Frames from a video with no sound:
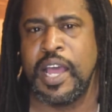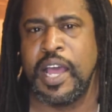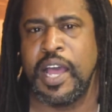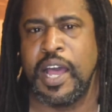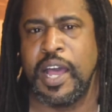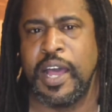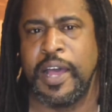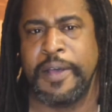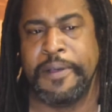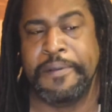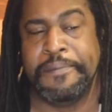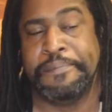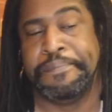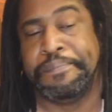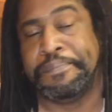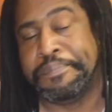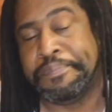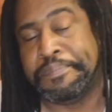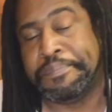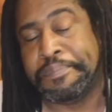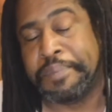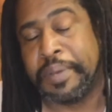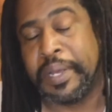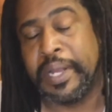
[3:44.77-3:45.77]

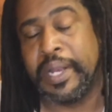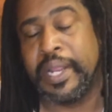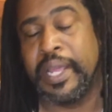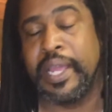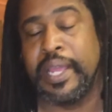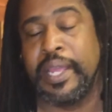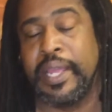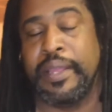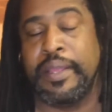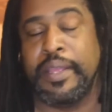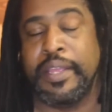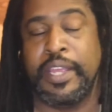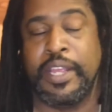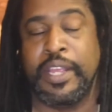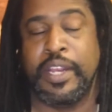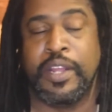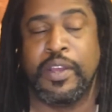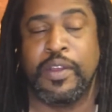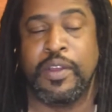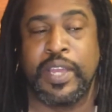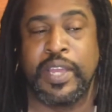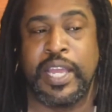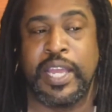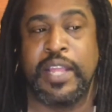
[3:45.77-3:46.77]
But hey,
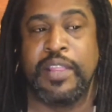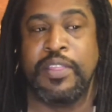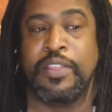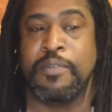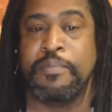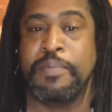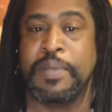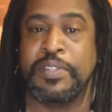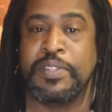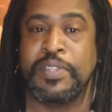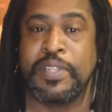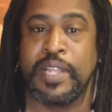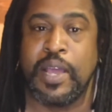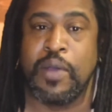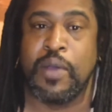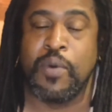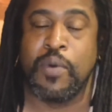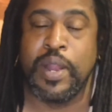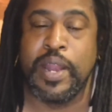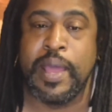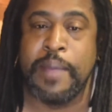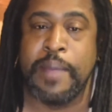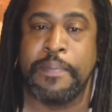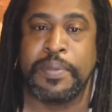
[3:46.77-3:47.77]
again, they're missing that one
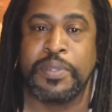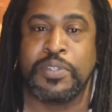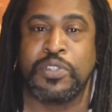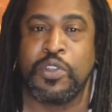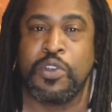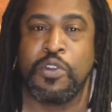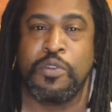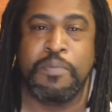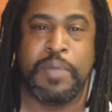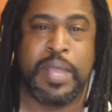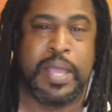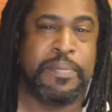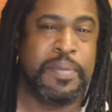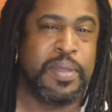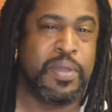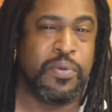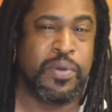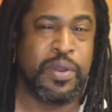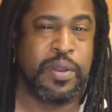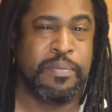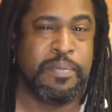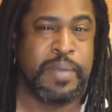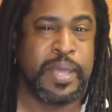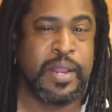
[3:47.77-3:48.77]
episode. Maybe it would
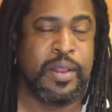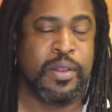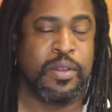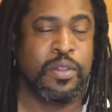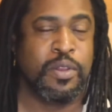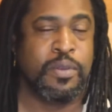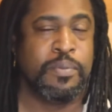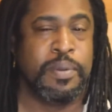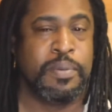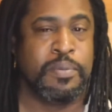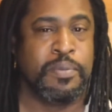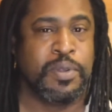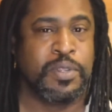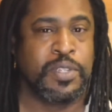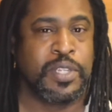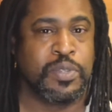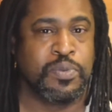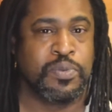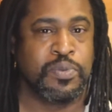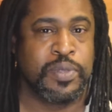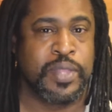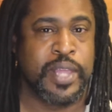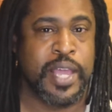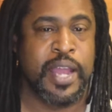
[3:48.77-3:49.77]
have made a little bit more sense
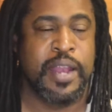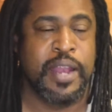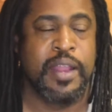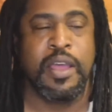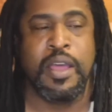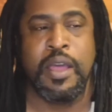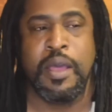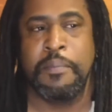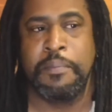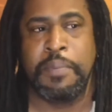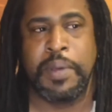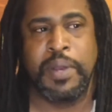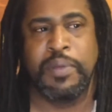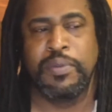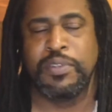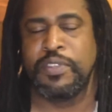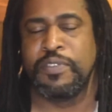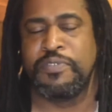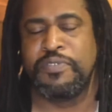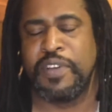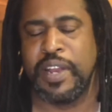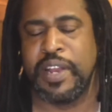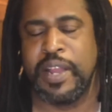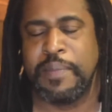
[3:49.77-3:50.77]
with that. But it was a
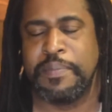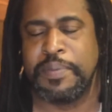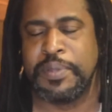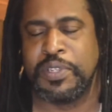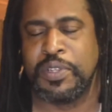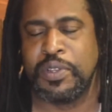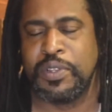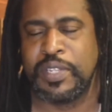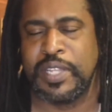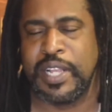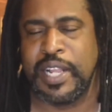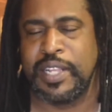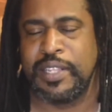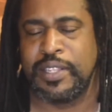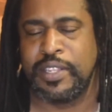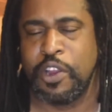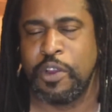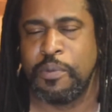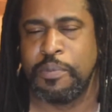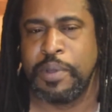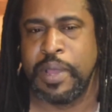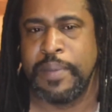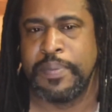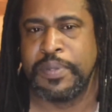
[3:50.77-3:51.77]
fun episode. It's not a
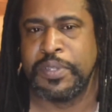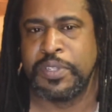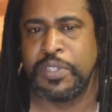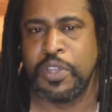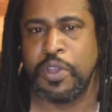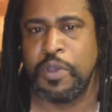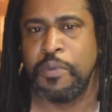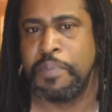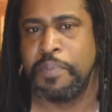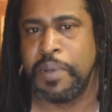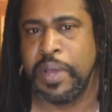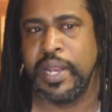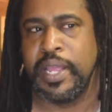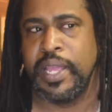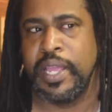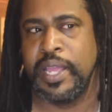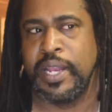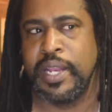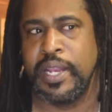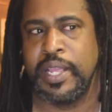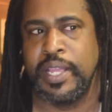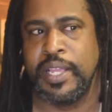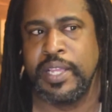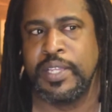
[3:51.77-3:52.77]
terrible episode, but
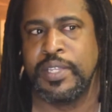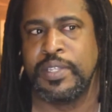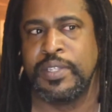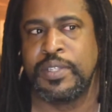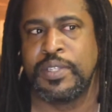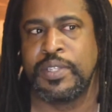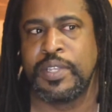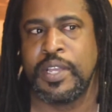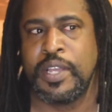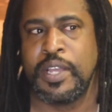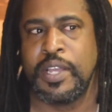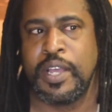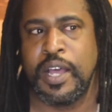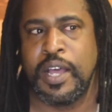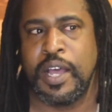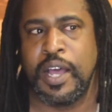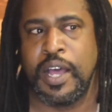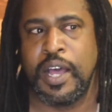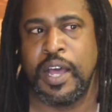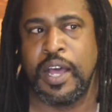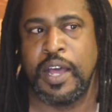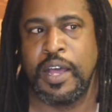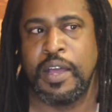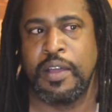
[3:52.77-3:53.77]
it is
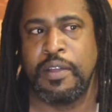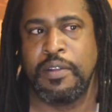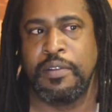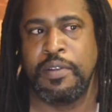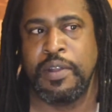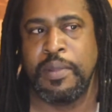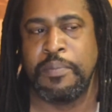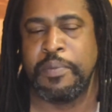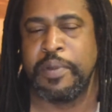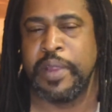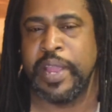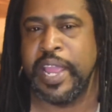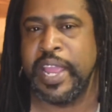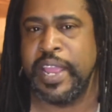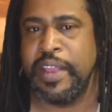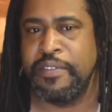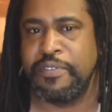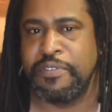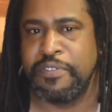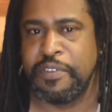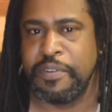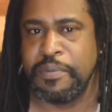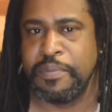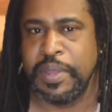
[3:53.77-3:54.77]
number 8
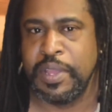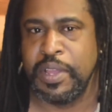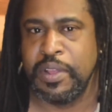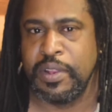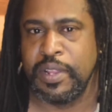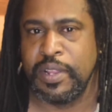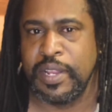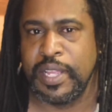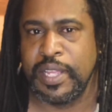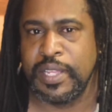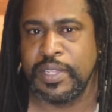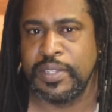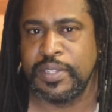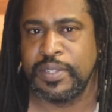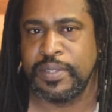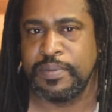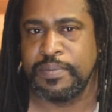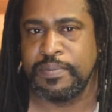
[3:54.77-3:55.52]
for me on the list.